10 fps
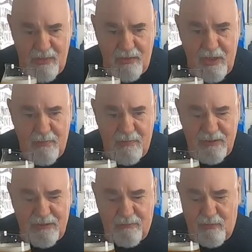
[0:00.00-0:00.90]
Not getting
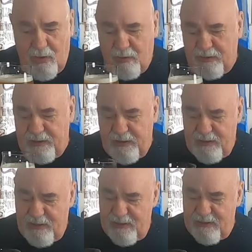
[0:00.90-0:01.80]
much malt
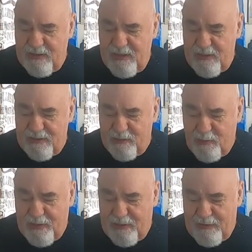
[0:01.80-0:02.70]
there. Let's get a
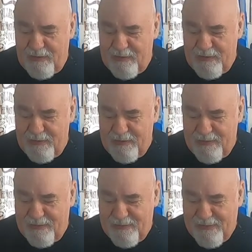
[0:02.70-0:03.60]
swirl.
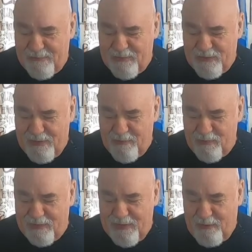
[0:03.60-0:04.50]
I'm
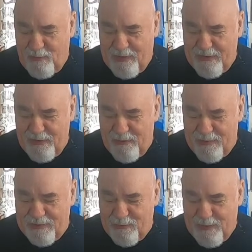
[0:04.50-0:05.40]
still working on
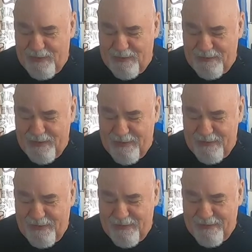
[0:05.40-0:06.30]
my swirling
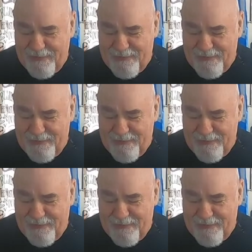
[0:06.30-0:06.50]
technique.